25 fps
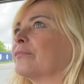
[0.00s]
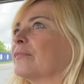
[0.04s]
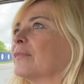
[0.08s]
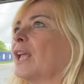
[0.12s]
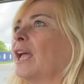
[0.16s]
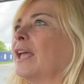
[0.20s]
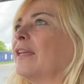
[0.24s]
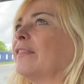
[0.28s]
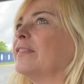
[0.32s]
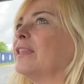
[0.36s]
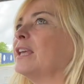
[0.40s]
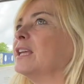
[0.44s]

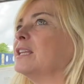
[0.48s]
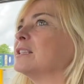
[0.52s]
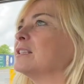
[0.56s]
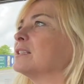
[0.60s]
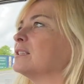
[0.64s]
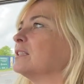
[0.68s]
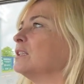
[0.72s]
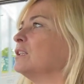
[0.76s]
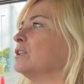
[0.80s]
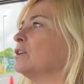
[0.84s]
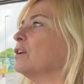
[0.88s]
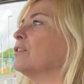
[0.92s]
And there's,
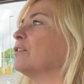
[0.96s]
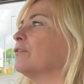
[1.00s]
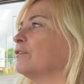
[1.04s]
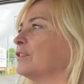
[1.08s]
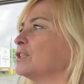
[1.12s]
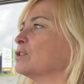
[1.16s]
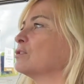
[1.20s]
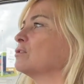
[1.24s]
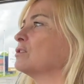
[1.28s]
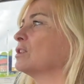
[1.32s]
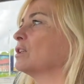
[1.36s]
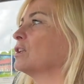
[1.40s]
you know, the
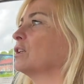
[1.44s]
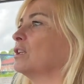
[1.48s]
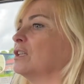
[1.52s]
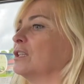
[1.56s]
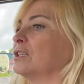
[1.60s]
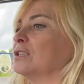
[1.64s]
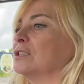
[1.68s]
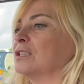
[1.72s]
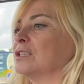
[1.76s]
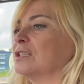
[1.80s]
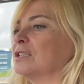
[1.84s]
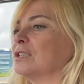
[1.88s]
visuals are
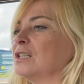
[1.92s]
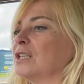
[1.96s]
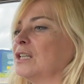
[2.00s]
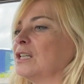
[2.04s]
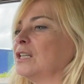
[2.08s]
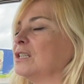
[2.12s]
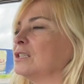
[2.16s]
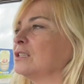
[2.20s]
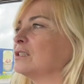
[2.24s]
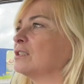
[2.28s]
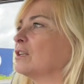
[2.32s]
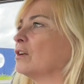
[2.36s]
good.
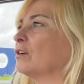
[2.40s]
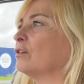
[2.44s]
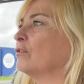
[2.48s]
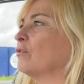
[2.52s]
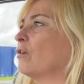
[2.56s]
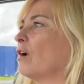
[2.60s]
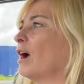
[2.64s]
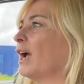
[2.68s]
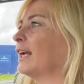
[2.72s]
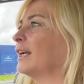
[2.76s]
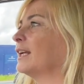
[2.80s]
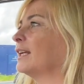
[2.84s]
So
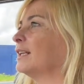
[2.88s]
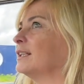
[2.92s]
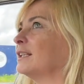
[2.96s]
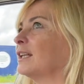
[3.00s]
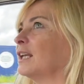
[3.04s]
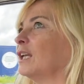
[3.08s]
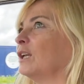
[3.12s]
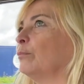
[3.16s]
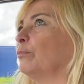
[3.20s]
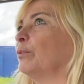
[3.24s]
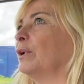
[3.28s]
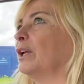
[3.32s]
I can
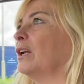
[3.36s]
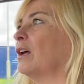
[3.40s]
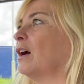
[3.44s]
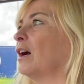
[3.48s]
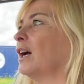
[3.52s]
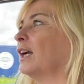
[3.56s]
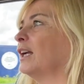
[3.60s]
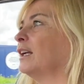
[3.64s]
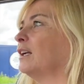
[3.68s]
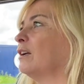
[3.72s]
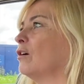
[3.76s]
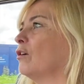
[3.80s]
keep an
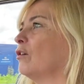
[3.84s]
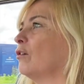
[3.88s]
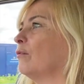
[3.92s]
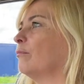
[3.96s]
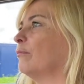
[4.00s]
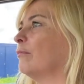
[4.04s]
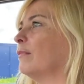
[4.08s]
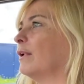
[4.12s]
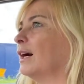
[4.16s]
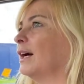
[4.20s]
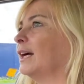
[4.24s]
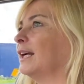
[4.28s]
eye on
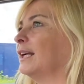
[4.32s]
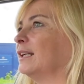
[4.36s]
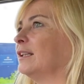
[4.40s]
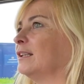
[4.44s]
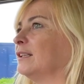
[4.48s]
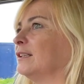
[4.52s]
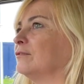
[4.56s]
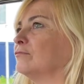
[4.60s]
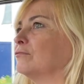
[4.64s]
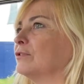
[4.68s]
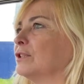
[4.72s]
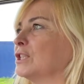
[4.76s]

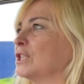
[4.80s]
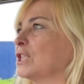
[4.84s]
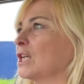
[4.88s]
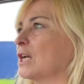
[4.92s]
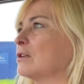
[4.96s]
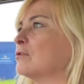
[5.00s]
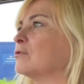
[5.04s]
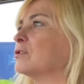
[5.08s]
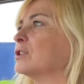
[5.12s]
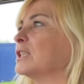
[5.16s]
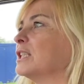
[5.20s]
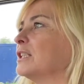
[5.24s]
my
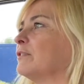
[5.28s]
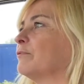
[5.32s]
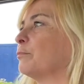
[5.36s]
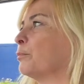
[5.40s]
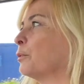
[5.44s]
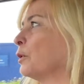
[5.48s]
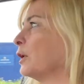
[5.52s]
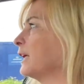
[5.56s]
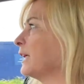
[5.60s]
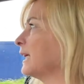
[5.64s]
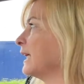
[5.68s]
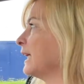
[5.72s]
regenerative
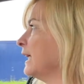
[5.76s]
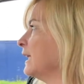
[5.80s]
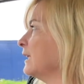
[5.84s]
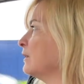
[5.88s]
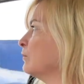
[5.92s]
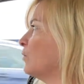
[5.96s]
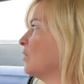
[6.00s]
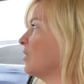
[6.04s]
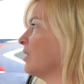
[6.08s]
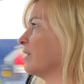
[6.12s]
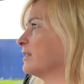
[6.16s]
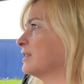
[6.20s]
braking.
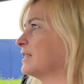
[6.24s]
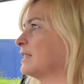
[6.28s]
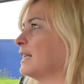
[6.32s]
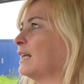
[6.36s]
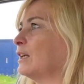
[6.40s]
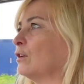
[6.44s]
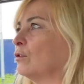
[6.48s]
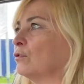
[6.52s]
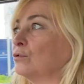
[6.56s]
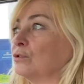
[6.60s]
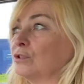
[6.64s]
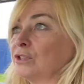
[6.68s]
Worth saying
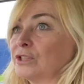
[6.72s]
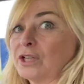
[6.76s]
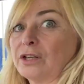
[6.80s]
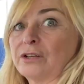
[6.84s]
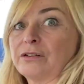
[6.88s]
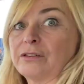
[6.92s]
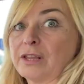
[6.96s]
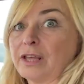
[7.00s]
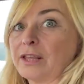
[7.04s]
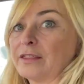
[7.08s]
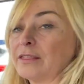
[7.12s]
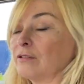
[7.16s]
also
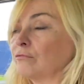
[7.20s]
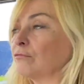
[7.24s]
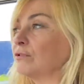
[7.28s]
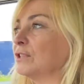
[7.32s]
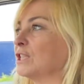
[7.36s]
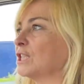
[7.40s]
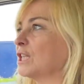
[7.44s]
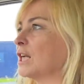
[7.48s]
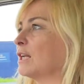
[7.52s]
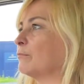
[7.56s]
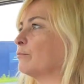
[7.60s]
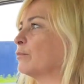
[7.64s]
that the
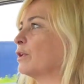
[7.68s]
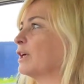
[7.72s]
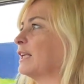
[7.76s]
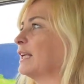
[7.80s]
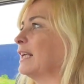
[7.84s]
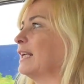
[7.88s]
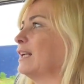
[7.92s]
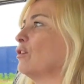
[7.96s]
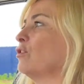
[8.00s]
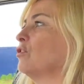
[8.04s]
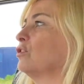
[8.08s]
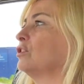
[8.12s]
regen
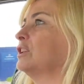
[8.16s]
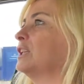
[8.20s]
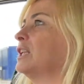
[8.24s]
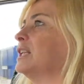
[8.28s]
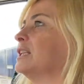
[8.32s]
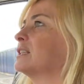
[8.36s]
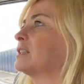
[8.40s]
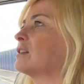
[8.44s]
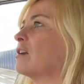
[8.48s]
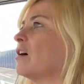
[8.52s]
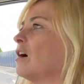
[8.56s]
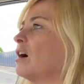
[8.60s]
braking on
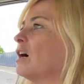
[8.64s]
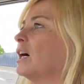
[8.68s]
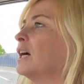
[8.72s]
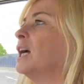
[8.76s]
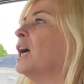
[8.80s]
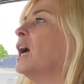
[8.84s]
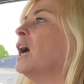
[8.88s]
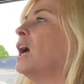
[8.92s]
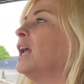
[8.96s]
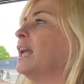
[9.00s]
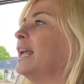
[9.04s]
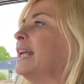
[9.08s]
this car
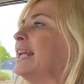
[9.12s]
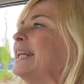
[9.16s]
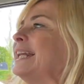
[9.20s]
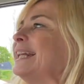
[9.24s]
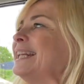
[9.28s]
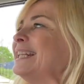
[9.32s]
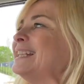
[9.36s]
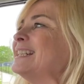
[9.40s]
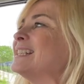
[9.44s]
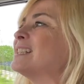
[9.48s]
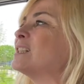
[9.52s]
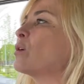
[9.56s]

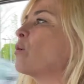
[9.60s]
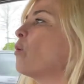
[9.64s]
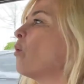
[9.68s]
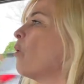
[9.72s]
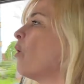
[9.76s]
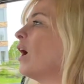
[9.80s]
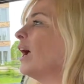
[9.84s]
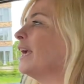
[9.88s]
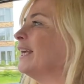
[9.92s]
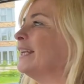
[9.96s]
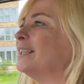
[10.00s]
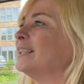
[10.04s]
is
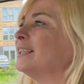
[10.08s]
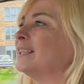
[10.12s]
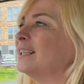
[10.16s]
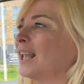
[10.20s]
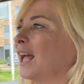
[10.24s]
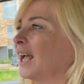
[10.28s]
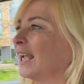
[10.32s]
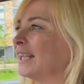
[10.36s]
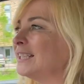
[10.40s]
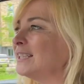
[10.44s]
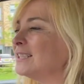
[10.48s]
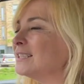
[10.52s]
quite
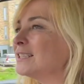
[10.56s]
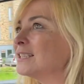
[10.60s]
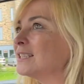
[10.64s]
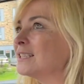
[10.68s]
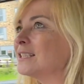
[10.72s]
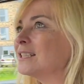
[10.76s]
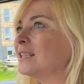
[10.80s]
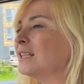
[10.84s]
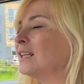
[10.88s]
light.